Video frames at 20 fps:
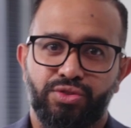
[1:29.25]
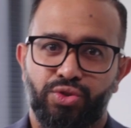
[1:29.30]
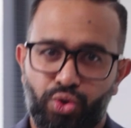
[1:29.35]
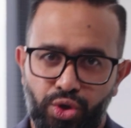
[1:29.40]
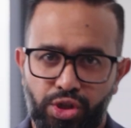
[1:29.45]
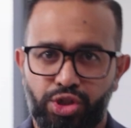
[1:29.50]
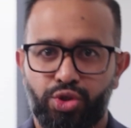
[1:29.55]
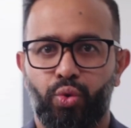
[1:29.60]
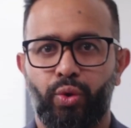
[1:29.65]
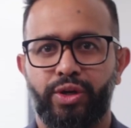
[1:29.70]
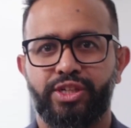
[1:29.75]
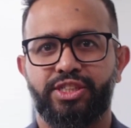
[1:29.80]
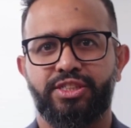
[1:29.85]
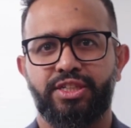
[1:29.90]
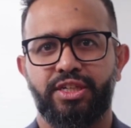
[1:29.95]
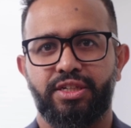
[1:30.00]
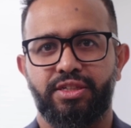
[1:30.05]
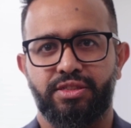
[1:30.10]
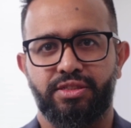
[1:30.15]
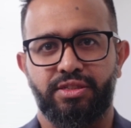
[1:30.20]
Good
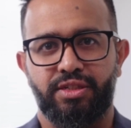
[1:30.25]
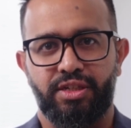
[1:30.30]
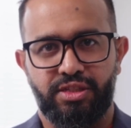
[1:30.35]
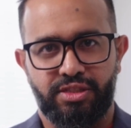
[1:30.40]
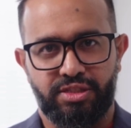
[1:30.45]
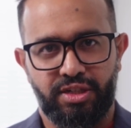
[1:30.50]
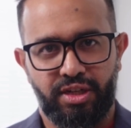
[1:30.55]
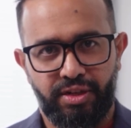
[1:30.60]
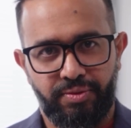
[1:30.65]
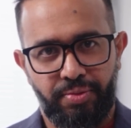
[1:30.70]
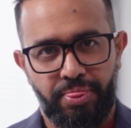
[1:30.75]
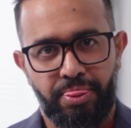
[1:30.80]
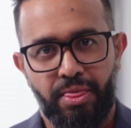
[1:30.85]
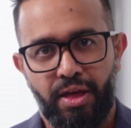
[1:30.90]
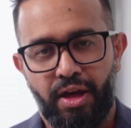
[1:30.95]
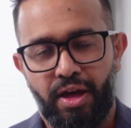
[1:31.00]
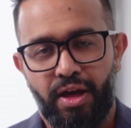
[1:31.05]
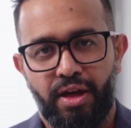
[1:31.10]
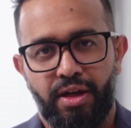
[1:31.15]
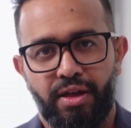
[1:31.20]
question, Isa.
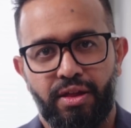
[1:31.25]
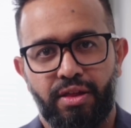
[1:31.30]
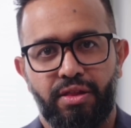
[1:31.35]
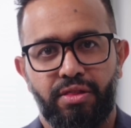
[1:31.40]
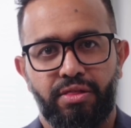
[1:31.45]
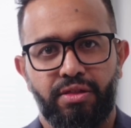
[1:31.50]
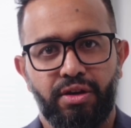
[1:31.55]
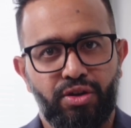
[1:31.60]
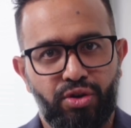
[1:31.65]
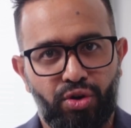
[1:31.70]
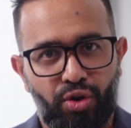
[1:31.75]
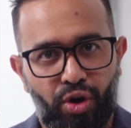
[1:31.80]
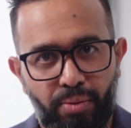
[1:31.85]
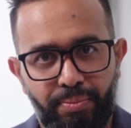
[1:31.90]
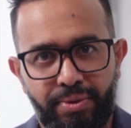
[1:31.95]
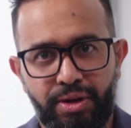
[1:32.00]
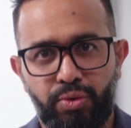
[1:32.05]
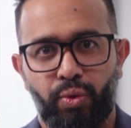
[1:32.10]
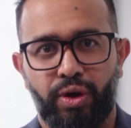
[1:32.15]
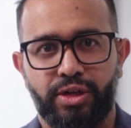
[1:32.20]
The
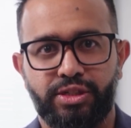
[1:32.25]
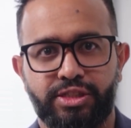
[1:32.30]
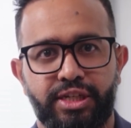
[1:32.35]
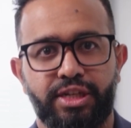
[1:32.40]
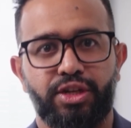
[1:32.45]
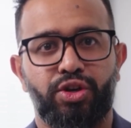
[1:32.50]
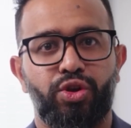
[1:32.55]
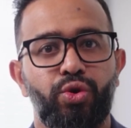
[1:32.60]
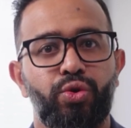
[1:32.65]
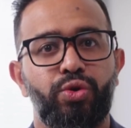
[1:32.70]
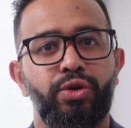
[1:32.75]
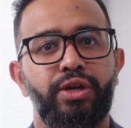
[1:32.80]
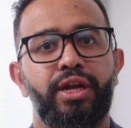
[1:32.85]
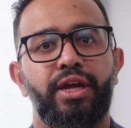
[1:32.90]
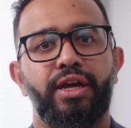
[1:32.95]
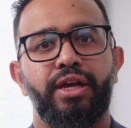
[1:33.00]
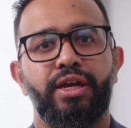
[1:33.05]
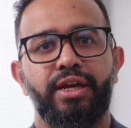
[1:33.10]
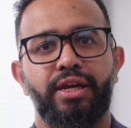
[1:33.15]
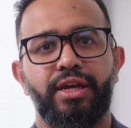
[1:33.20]
common ones include
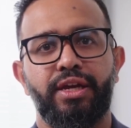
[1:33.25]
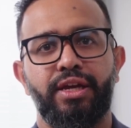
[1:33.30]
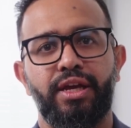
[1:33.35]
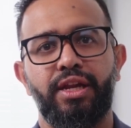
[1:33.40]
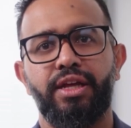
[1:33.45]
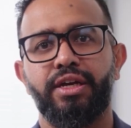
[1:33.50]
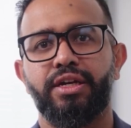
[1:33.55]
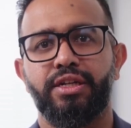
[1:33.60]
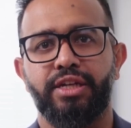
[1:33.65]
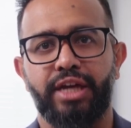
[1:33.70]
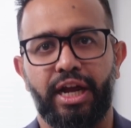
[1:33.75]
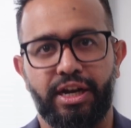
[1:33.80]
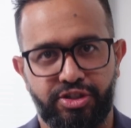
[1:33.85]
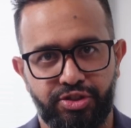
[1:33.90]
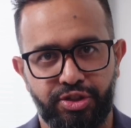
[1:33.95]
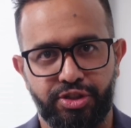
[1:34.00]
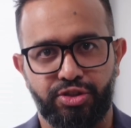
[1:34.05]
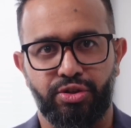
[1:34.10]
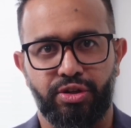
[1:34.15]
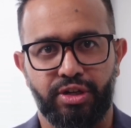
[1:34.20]
illegal
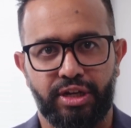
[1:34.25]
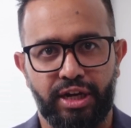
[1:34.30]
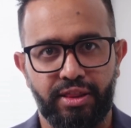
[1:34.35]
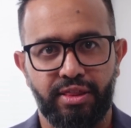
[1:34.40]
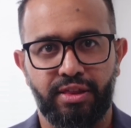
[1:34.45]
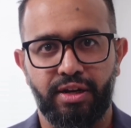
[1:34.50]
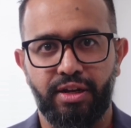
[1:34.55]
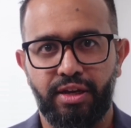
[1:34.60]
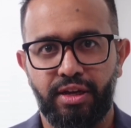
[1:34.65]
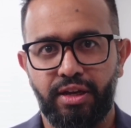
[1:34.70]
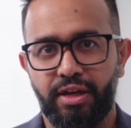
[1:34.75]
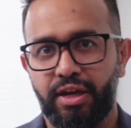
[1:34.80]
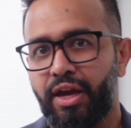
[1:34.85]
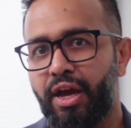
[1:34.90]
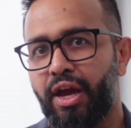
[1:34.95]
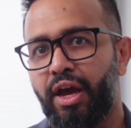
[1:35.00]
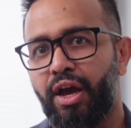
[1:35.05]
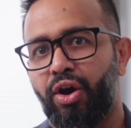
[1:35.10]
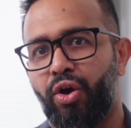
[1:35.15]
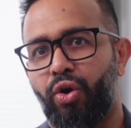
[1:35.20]
entry to the country,
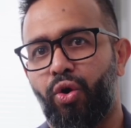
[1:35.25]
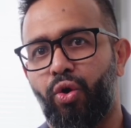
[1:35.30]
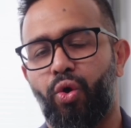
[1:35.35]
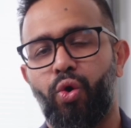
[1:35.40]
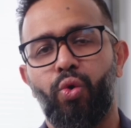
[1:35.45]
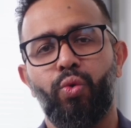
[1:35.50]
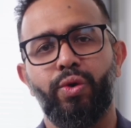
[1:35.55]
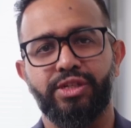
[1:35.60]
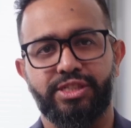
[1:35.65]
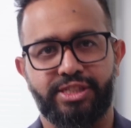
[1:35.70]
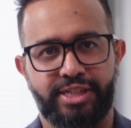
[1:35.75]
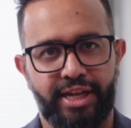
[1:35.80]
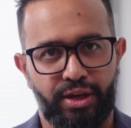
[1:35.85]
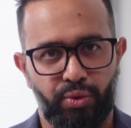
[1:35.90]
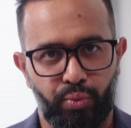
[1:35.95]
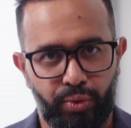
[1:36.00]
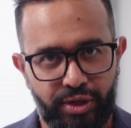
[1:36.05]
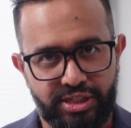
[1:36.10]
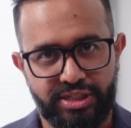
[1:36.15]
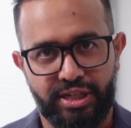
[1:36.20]

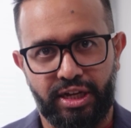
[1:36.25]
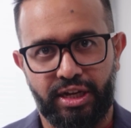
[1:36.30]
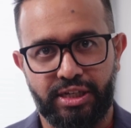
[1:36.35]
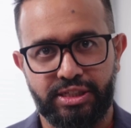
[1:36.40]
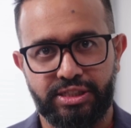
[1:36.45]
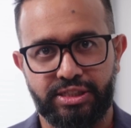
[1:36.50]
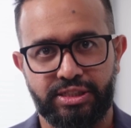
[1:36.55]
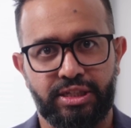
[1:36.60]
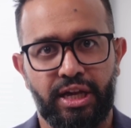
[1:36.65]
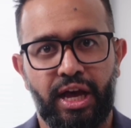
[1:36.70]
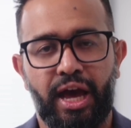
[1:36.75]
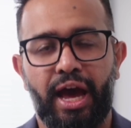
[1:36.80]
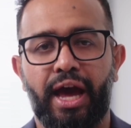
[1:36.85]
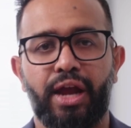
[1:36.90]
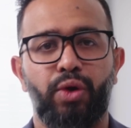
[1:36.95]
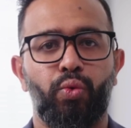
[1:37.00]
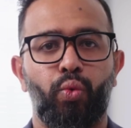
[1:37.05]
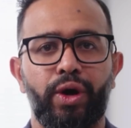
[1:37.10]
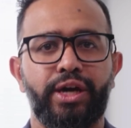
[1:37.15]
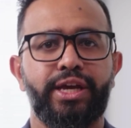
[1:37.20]
overstaying visas,
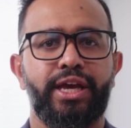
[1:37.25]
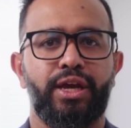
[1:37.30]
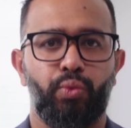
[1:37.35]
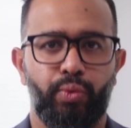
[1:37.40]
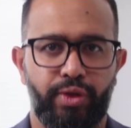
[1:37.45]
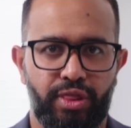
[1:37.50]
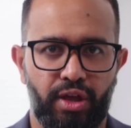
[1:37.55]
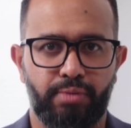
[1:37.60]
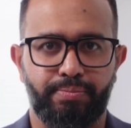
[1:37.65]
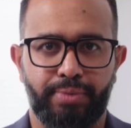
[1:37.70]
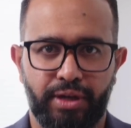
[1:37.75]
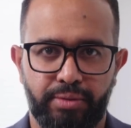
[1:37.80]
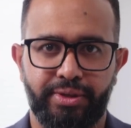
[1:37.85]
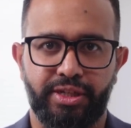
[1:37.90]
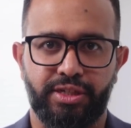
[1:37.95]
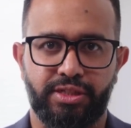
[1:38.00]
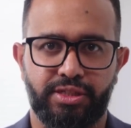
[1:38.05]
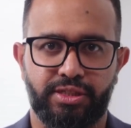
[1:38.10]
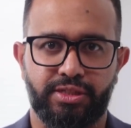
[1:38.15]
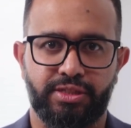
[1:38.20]
and working without
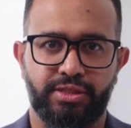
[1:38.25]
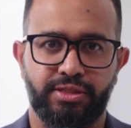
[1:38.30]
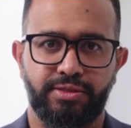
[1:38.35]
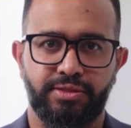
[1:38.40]
permits.